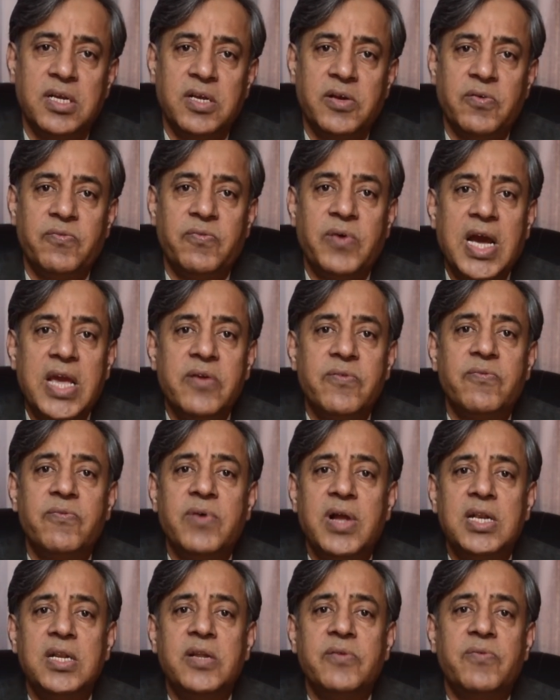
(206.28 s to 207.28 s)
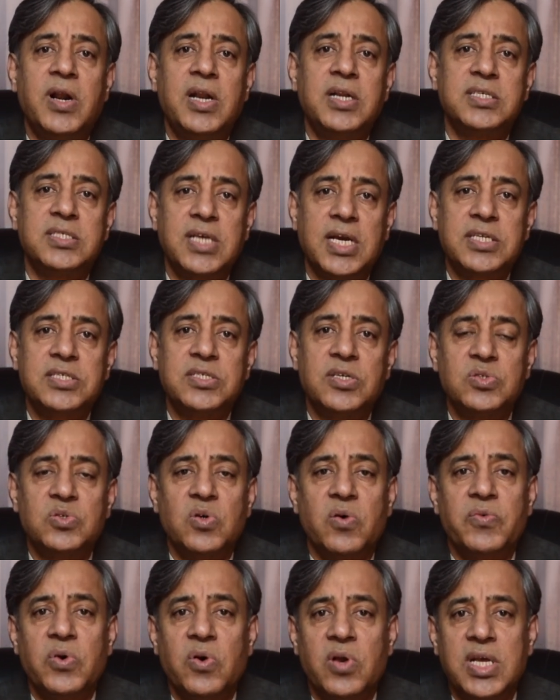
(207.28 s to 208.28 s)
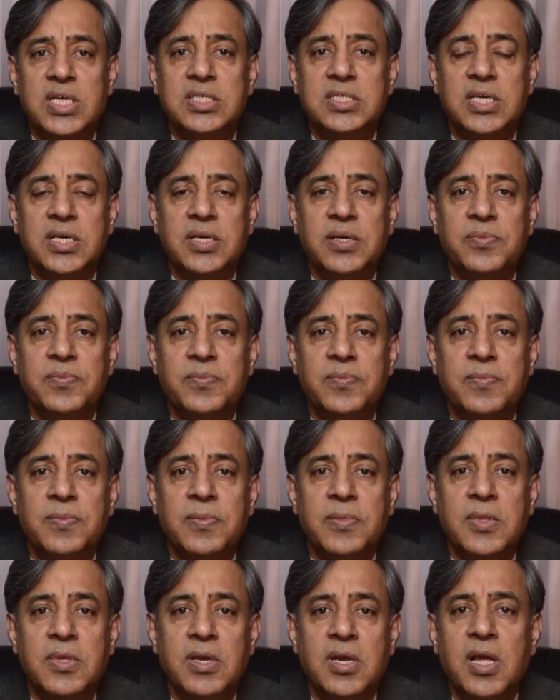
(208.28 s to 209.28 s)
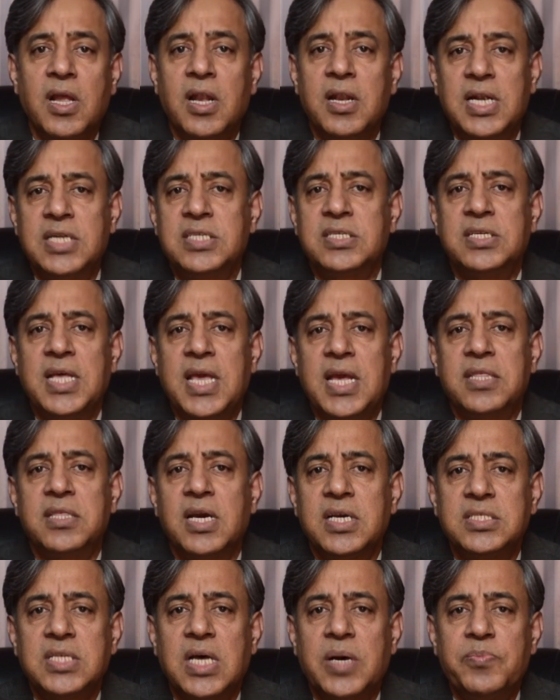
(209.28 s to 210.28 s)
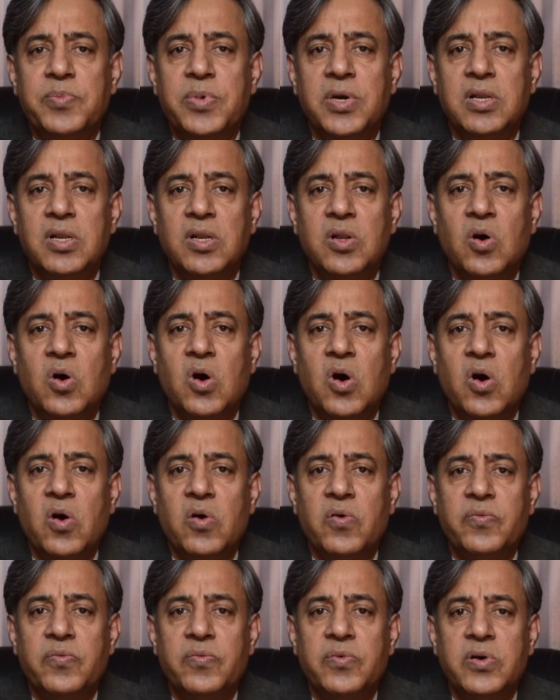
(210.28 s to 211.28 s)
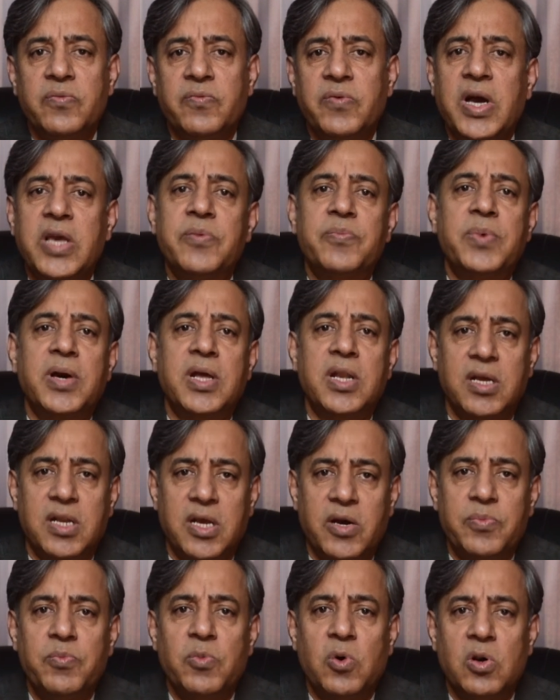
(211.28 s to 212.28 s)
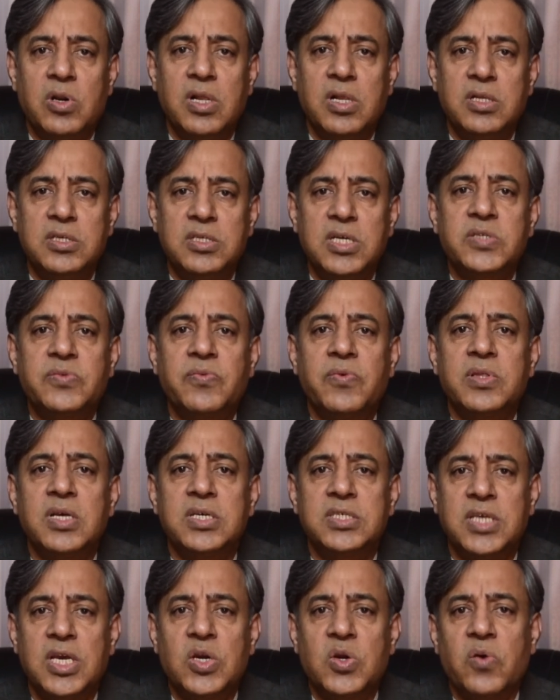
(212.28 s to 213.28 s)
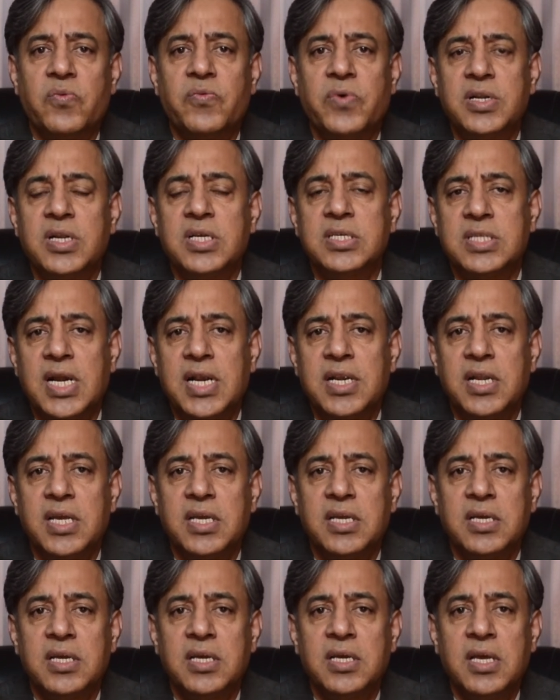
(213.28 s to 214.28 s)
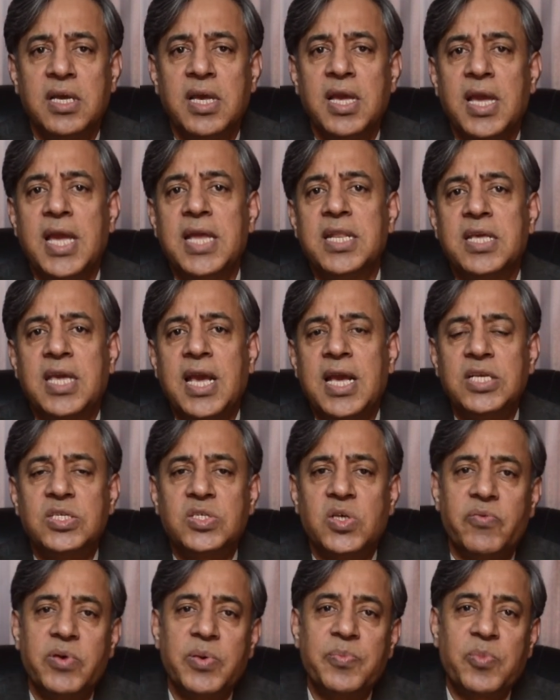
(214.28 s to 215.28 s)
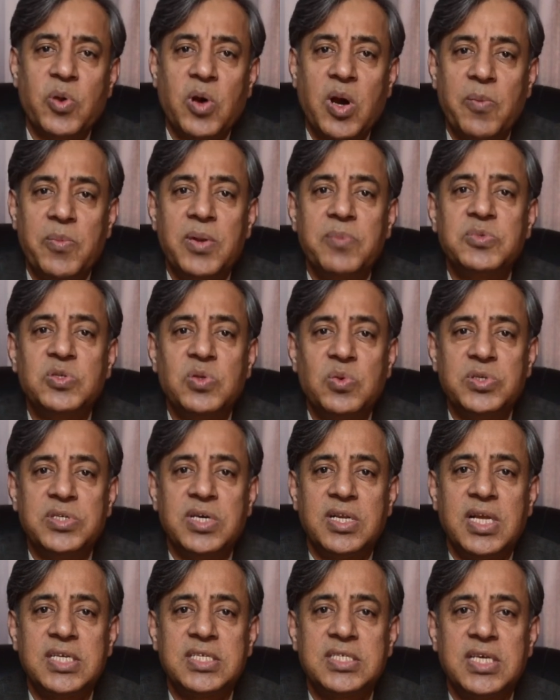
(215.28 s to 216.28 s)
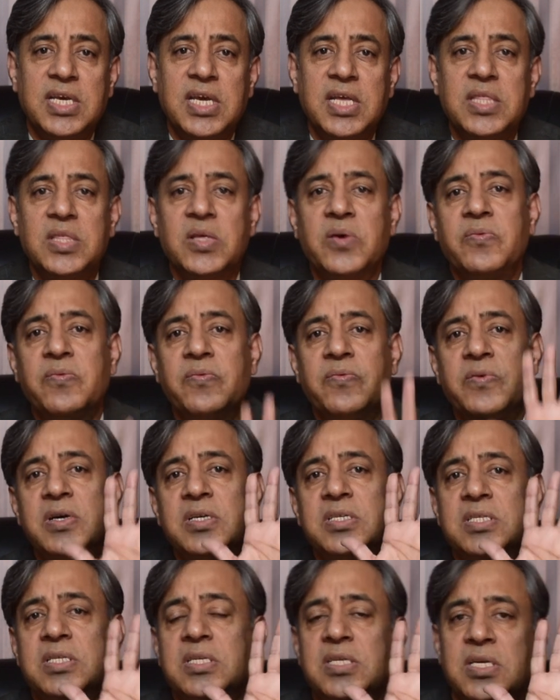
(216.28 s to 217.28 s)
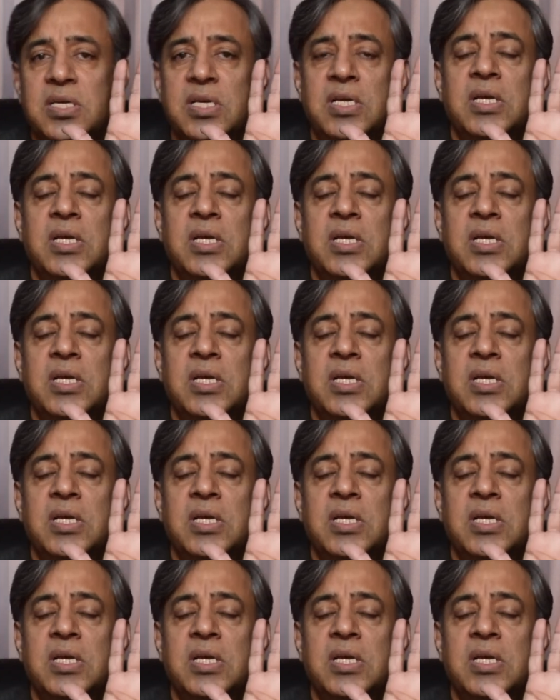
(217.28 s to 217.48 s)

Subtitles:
5 well-defined sections of your essay. Let's take the example of a 5-paragraph model just for the sake of understanding. In case of a problem solution essay, the first